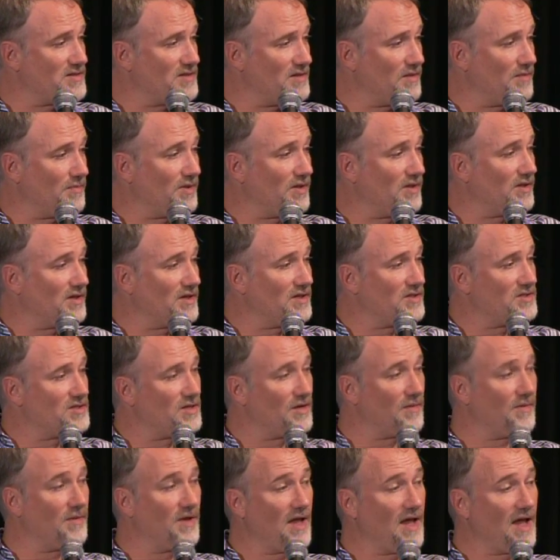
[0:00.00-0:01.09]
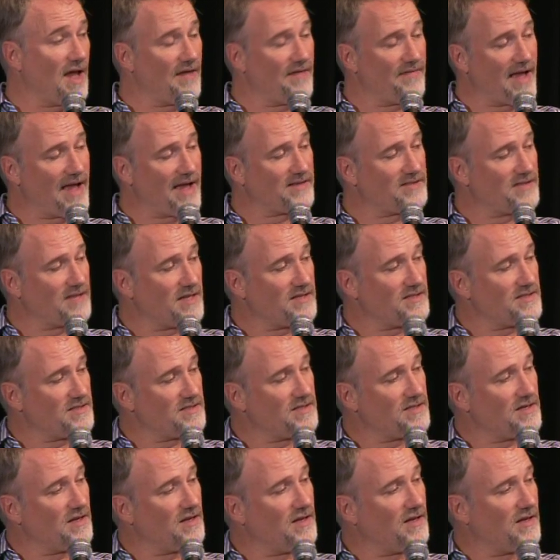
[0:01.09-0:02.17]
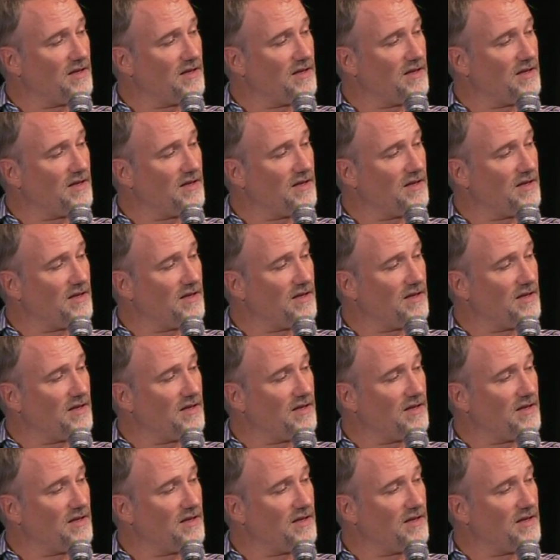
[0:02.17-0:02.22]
and the ability to have access